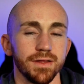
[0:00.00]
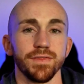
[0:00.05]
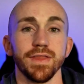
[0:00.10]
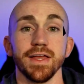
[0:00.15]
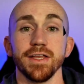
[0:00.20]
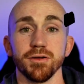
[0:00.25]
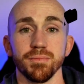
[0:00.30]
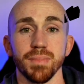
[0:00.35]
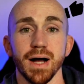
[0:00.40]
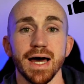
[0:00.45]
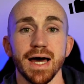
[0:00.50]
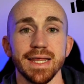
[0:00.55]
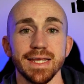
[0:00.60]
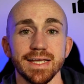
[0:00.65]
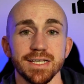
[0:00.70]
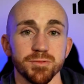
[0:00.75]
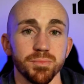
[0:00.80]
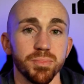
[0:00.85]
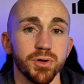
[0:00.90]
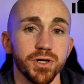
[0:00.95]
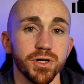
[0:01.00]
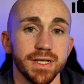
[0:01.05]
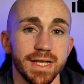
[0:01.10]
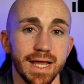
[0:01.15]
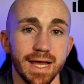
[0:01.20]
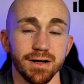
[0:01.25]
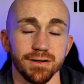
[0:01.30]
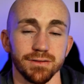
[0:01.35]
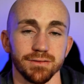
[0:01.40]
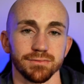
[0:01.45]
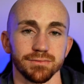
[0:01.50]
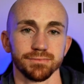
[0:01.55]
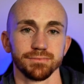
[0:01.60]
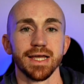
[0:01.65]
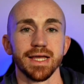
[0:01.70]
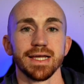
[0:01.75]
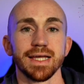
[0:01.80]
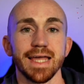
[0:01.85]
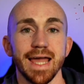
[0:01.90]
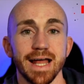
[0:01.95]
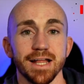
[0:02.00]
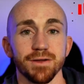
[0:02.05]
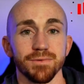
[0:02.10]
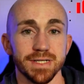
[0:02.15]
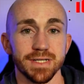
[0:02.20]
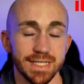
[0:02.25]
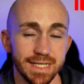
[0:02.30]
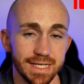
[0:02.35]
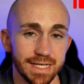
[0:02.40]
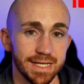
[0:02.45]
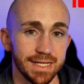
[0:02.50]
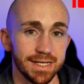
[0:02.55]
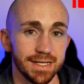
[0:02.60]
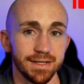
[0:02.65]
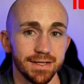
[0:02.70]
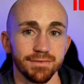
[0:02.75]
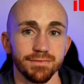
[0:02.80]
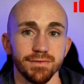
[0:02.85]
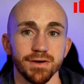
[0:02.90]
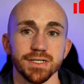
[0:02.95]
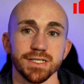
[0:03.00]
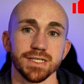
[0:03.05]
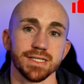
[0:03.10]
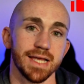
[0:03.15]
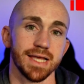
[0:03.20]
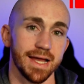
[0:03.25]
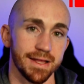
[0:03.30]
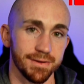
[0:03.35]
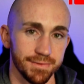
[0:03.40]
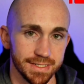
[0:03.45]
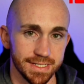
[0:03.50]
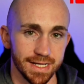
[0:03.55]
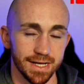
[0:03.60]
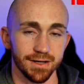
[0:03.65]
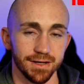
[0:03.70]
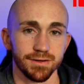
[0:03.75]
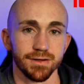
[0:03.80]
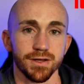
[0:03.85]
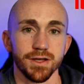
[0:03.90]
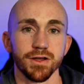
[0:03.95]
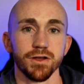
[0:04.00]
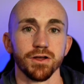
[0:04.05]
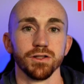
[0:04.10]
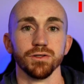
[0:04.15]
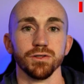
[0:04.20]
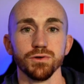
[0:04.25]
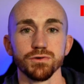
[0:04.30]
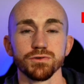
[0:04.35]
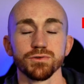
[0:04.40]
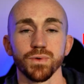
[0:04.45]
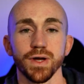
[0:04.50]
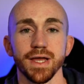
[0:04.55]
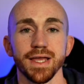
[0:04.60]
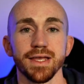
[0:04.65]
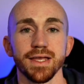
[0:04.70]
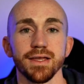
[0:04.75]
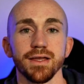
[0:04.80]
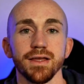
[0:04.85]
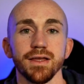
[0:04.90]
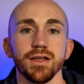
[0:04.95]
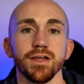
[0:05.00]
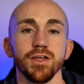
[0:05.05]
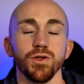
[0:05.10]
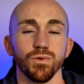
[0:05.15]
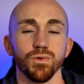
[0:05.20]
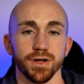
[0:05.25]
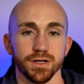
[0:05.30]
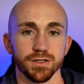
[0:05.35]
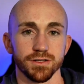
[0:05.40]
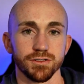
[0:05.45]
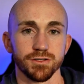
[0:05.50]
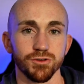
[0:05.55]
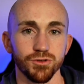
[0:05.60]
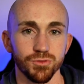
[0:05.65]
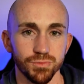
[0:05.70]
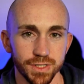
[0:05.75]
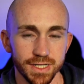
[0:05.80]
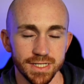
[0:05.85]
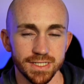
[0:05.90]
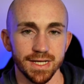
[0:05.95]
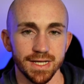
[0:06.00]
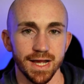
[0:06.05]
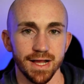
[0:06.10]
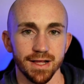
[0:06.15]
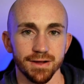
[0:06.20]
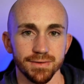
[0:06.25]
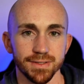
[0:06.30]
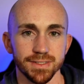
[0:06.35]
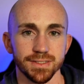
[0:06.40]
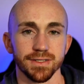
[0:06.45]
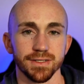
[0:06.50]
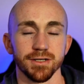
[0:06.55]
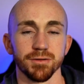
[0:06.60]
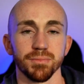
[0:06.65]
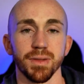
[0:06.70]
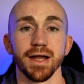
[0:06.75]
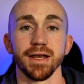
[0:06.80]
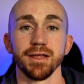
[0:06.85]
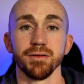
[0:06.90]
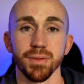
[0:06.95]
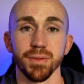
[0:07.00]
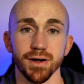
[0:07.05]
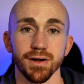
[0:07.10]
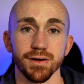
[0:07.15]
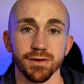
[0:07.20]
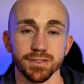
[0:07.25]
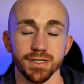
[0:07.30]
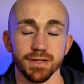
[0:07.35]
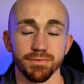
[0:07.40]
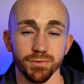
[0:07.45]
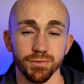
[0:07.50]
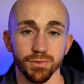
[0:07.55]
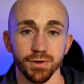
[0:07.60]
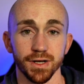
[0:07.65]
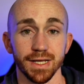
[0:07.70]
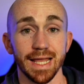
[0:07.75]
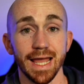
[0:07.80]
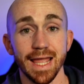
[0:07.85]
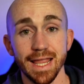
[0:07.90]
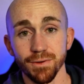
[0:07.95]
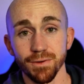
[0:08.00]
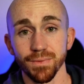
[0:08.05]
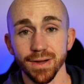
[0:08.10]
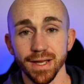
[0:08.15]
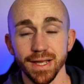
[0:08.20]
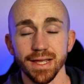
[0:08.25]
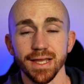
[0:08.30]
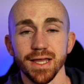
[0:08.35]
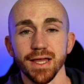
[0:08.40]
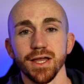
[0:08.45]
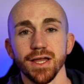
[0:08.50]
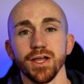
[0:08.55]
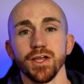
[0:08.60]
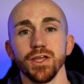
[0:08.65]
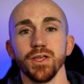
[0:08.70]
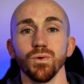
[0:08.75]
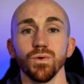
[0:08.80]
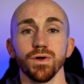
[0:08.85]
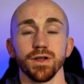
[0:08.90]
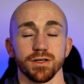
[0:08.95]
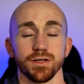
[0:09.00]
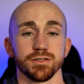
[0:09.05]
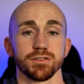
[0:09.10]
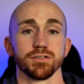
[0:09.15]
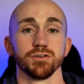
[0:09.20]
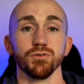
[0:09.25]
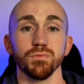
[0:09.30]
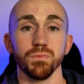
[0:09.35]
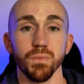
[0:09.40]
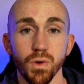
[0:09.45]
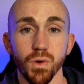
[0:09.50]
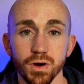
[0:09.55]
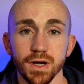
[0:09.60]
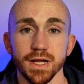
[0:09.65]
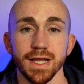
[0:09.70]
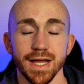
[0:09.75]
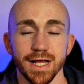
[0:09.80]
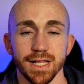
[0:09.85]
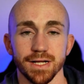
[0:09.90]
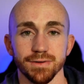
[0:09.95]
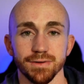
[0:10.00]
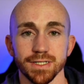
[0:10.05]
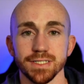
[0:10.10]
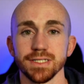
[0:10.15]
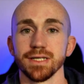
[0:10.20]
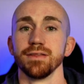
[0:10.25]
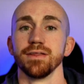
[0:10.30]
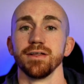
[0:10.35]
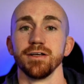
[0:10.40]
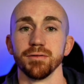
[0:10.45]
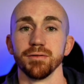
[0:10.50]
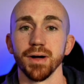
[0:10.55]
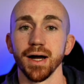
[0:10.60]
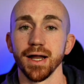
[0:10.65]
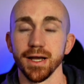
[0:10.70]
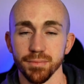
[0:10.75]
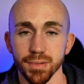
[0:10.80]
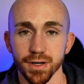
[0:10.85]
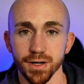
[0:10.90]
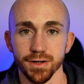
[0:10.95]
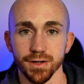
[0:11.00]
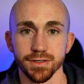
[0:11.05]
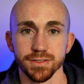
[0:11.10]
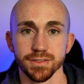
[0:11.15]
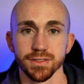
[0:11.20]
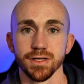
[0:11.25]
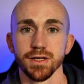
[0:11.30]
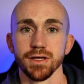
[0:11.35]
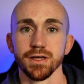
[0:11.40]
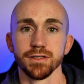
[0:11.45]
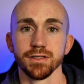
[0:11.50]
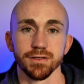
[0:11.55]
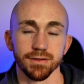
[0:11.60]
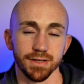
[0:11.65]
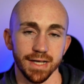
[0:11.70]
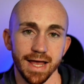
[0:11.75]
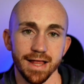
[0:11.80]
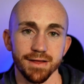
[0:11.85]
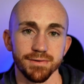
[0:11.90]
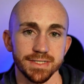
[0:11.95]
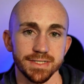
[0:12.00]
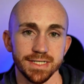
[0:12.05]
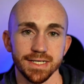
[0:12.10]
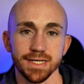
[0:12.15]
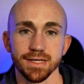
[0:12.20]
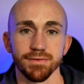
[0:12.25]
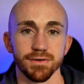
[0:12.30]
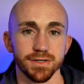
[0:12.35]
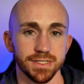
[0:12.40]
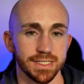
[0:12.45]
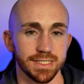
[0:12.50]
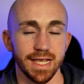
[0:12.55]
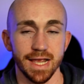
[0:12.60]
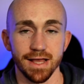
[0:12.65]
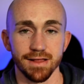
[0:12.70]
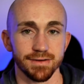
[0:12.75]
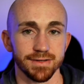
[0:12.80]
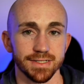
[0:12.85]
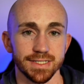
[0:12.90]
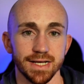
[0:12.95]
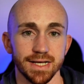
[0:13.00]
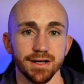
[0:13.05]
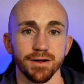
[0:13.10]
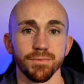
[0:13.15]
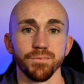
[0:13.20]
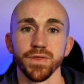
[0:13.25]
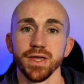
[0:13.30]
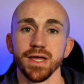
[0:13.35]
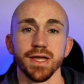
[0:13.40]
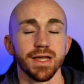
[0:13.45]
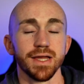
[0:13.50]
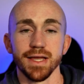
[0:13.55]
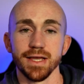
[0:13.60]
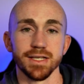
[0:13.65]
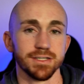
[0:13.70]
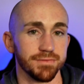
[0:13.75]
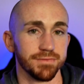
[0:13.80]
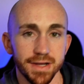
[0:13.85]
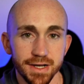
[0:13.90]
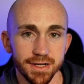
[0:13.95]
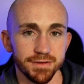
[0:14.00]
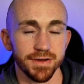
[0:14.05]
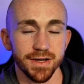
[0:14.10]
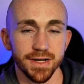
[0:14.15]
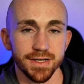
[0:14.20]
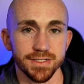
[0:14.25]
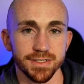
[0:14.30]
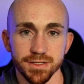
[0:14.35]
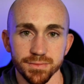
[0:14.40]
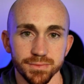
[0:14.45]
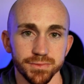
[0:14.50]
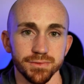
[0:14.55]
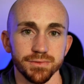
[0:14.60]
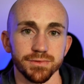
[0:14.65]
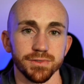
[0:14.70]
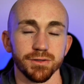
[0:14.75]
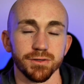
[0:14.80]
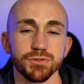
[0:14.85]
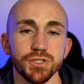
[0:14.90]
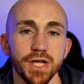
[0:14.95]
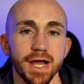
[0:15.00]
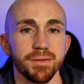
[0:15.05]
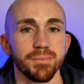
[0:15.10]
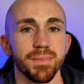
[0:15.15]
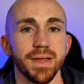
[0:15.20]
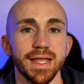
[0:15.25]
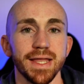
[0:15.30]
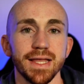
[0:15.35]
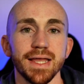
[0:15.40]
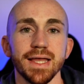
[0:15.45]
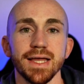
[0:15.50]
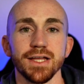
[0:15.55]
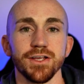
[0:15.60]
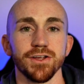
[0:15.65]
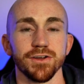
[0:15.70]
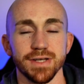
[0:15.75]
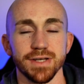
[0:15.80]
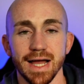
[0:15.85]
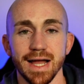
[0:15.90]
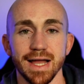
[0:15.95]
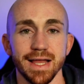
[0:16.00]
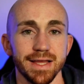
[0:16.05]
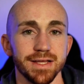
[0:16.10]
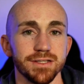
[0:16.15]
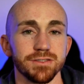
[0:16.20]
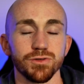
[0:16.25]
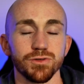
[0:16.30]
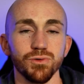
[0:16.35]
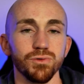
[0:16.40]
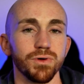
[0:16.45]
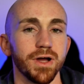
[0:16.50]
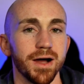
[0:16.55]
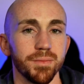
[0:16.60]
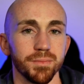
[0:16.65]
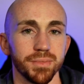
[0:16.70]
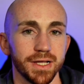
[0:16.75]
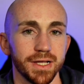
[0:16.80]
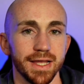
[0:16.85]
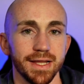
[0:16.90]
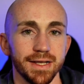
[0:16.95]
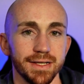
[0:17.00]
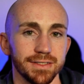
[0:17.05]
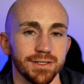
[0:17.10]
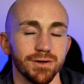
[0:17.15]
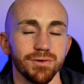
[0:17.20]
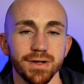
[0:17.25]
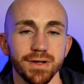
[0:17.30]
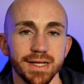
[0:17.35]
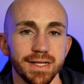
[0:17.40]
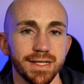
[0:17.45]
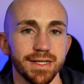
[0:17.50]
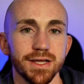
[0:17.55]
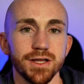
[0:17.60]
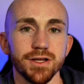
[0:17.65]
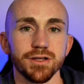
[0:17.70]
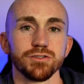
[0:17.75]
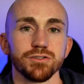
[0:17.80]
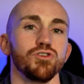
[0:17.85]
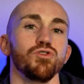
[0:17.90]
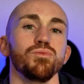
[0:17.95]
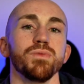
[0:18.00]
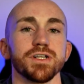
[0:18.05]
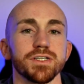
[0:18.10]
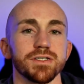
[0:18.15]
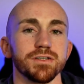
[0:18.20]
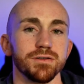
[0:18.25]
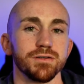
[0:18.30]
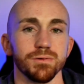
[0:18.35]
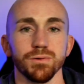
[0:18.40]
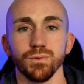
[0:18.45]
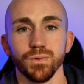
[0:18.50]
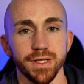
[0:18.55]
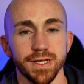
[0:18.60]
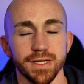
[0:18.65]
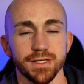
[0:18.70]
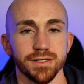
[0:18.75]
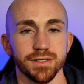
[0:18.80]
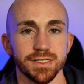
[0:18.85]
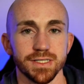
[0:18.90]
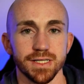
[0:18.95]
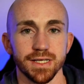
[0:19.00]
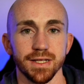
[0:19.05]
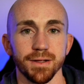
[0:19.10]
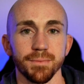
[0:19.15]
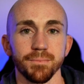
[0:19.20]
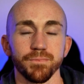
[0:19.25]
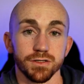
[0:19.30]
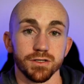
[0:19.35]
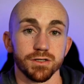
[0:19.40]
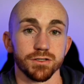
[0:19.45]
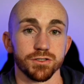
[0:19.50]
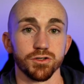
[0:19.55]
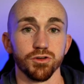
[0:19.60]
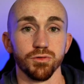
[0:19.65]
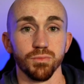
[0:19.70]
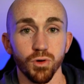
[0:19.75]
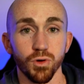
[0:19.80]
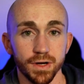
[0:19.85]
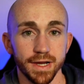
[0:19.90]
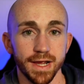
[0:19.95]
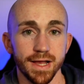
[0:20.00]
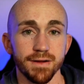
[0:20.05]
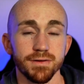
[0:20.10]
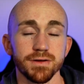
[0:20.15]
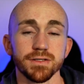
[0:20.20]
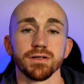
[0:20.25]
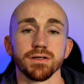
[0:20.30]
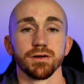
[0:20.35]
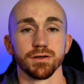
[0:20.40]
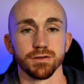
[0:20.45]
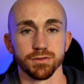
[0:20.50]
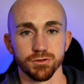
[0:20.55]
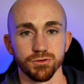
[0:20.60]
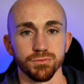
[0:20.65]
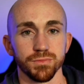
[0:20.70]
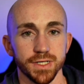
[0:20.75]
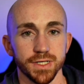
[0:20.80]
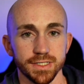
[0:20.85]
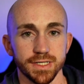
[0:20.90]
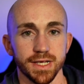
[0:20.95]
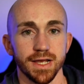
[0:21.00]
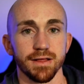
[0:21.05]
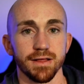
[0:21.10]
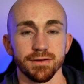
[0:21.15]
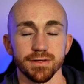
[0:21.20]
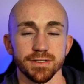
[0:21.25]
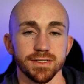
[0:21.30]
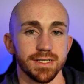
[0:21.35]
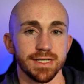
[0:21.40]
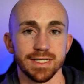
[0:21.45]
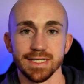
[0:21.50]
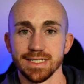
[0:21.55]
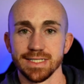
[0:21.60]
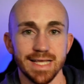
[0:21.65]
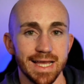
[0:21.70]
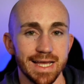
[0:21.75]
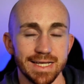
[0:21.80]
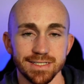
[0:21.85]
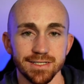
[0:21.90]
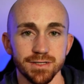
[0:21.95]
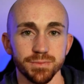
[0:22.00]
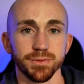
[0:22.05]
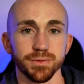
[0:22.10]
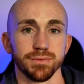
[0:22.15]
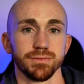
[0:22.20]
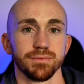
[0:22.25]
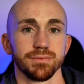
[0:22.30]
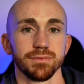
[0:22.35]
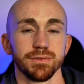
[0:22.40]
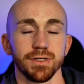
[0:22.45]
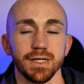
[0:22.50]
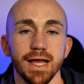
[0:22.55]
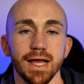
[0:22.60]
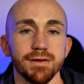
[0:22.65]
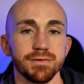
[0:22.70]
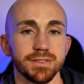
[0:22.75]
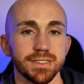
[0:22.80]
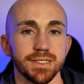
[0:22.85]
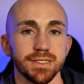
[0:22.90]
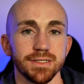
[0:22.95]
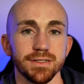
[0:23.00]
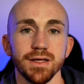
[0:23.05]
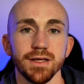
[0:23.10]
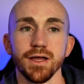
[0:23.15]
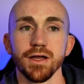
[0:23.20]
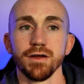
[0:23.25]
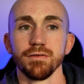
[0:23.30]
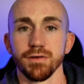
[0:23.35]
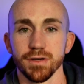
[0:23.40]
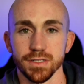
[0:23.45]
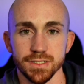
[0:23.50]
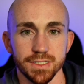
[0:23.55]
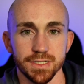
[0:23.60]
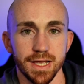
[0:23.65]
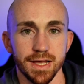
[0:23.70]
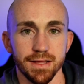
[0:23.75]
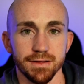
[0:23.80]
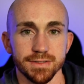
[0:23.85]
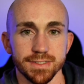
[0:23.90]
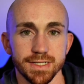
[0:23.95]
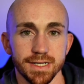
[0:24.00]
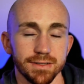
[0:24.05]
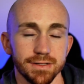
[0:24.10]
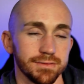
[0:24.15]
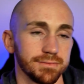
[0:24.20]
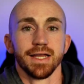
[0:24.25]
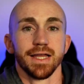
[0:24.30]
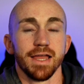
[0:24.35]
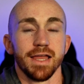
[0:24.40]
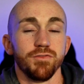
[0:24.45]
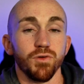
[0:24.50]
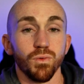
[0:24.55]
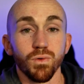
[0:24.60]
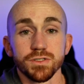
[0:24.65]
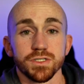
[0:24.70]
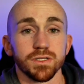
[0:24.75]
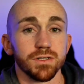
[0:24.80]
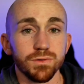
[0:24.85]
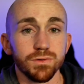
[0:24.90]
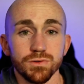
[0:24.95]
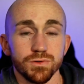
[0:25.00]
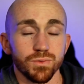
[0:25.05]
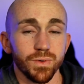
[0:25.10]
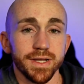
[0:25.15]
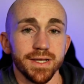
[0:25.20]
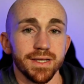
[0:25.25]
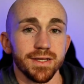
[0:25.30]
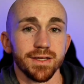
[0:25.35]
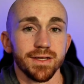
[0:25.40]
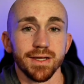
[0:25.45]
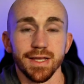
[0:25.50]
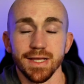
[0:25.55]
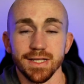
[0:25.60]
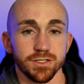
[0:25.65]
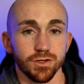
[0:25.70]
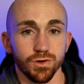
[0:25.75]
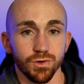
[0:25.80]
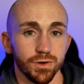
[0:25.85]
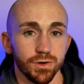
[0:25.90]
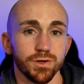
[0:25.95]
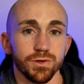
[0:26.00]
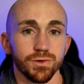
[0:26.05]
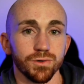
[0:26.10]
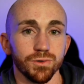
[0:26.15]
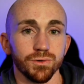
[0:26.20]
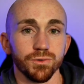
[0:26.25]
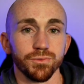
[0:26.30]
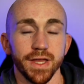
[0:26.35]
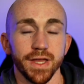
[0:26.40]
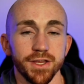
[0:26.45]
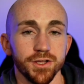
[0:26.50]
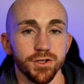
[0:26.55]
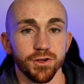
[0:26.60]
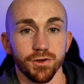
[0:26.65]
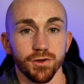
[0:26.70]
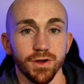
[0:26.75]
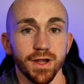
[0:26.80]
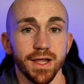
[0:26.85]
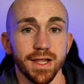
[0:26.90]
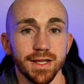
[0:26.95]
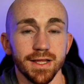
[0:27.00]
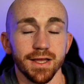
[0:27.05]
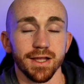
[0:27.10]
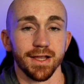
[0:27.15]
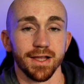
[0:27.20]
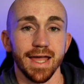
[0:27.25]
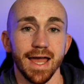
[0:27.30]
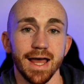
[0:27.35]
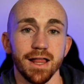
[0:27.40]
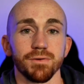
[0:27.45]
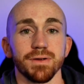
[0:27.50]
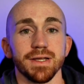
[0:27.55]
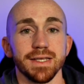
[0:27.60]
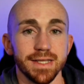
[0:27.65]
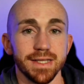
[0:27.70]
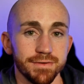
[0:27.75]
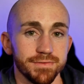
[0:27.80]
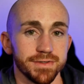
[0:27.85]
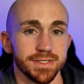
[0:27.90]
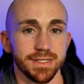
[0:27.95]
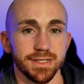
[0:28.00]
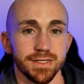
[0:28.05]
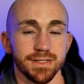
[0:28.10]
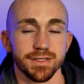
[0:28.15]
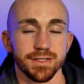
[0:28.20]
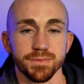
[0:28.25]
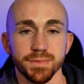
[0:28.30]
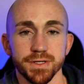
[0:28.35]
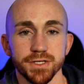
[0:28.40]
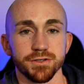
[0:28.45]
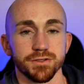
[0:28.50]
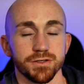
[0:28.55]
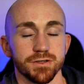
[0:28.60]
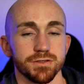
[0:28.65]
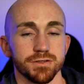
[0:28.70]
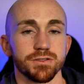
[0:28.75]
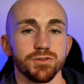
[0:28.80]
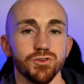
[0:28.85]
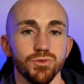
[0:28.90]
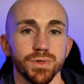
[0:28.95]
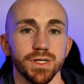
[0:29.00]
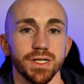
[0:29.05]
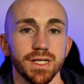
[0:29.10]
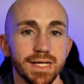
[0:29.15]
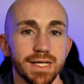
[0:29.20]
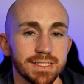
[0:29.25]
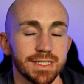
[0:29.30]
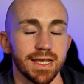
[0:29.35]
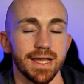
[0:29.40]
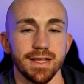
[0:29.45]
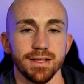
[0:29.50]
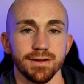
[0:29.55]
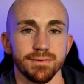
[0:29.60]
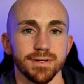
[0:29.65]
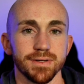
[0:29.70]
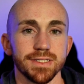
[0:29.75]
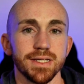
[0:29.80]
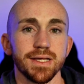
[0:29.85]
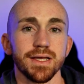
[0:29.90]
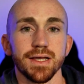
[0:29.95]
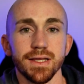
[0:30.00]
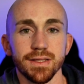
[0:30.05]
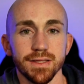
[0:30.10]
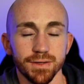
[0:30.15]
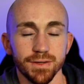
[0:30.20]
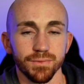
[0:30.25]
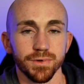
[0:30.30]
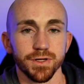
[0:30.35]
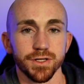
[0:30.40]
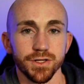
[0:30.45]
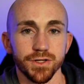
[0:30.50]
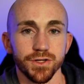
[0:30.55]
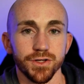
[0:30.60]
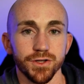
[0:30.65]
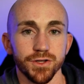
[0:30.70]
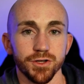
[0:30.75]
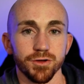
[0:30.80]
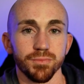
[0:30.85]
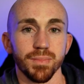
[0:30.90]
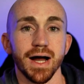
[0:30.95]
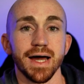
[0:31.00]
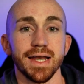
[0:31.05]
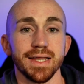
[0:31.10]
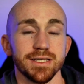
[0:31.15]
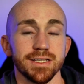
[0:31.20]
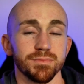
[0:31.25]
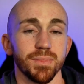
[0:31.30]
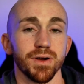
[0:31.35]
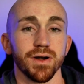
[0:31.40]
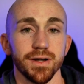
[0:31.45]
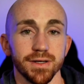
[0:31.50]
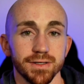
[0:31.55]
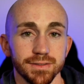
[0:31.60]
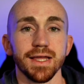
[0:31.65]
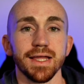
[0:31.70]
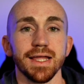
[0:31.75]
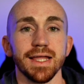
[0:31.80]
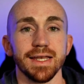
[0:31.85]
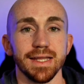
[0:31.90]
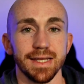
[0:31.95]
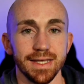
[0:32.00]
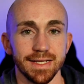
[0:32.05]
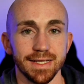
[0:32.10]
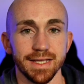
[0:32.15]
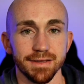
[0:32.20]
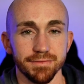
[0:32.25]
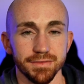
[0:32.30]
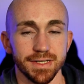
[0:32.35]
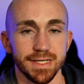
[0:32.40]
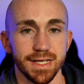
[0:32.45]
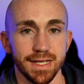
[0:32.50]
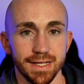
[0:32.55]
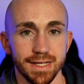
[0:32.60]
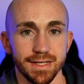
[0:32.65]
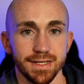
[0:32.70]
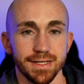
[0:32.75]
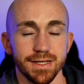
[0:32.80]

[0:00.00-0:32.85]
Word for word: than your body is putting out. Calories in versus calories out. Lose weight, you wanna consume less calories than your body burns. If you wanna gain weight, you wanna consume more calories than your body burns. So calories in versus calories out is very, very simple. Don't try to make your diet too complicated. Don't get it too much into the weeds. Just think, consume more calories or consume less calories. It is that simple. Calories in versus calories out. If you want to lose weight, it's critical that you create a calorie deficit. This means you're consuming less calories than what your body is burning in any given day.